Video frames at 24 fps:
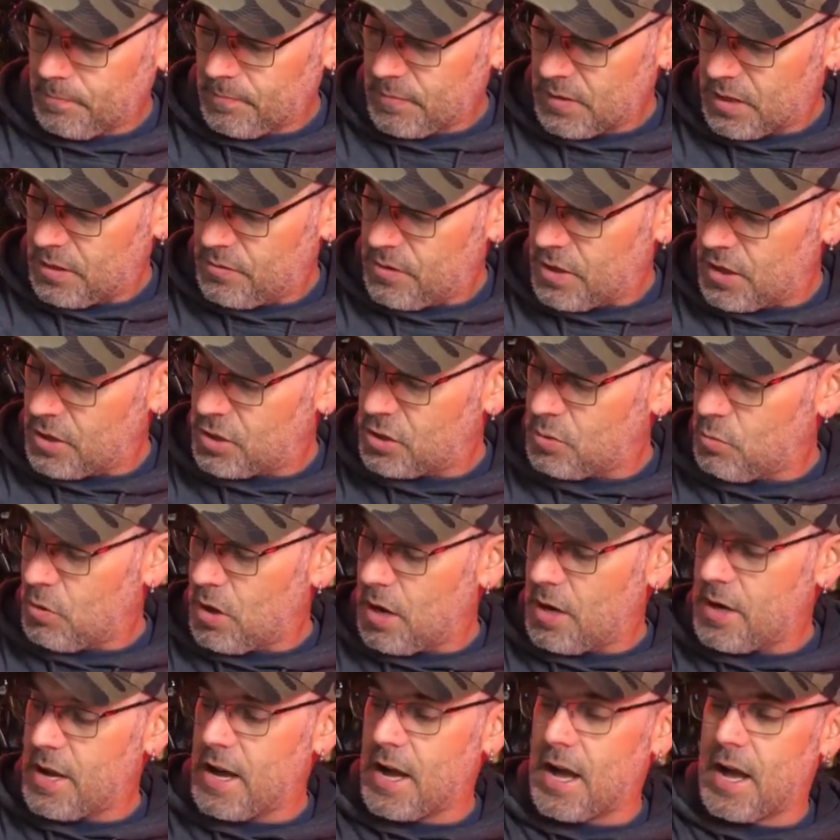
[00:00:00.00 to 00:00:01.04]
And this
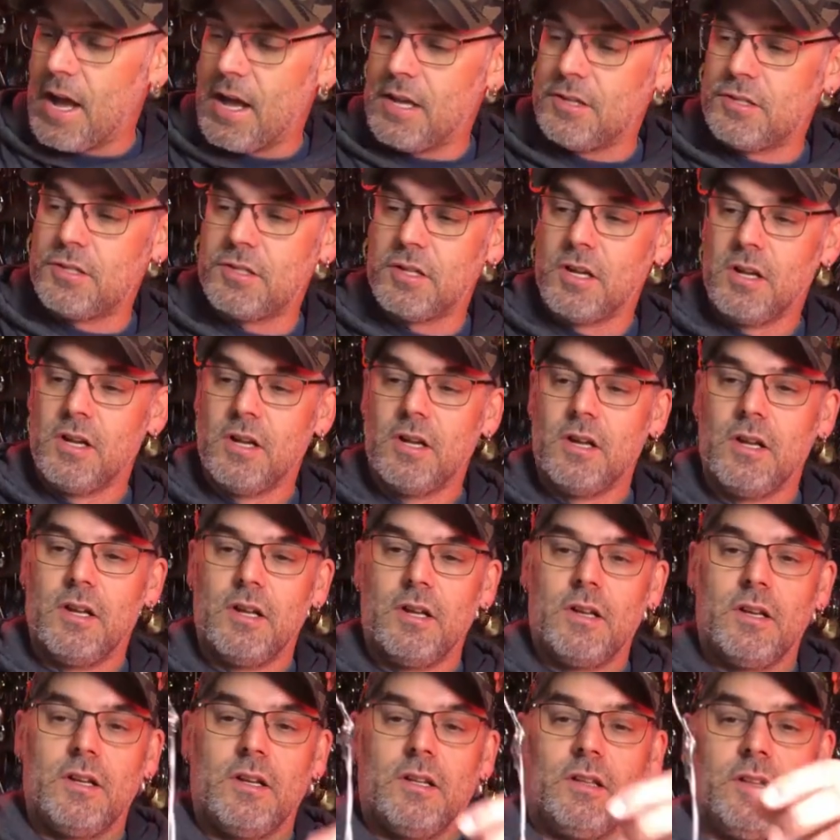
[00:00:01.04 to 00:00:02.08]
one has
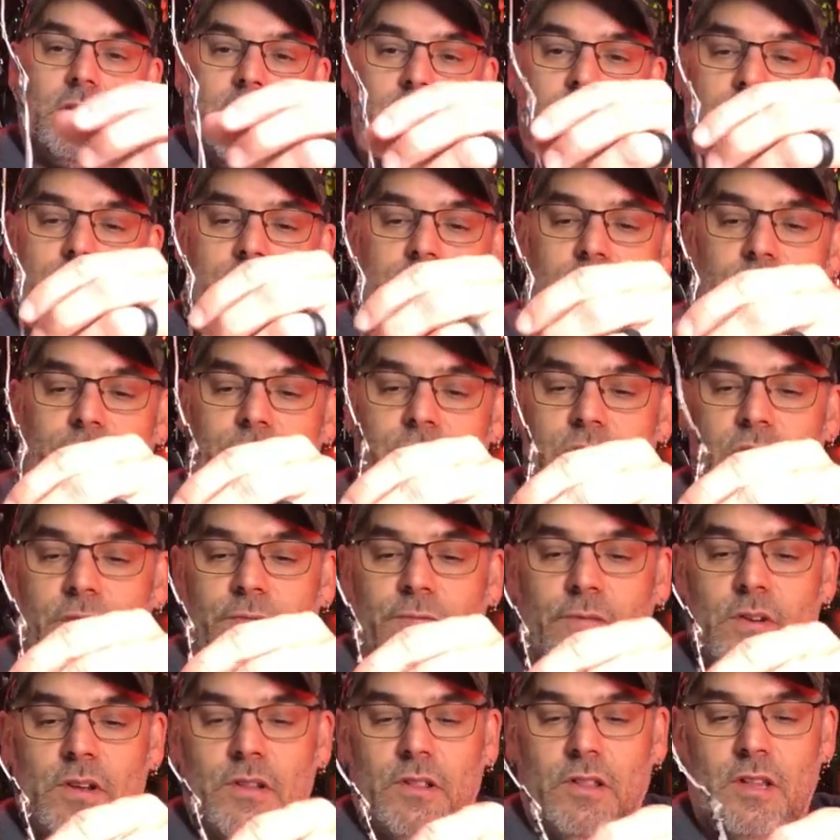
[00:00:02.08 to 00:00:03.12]
leads of
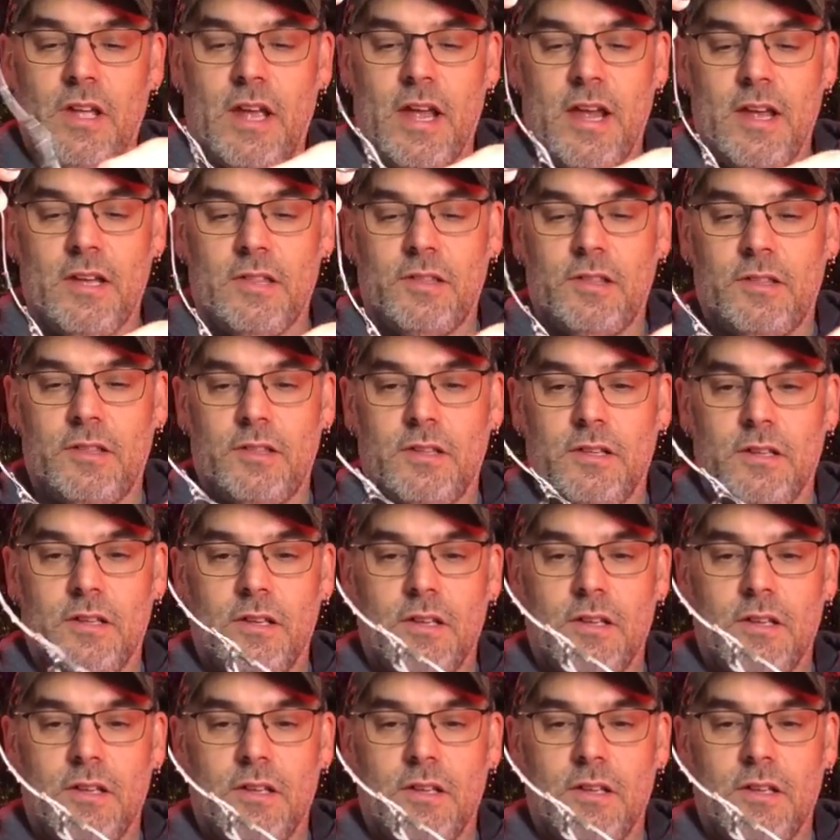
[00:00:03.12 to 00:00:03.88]
different length.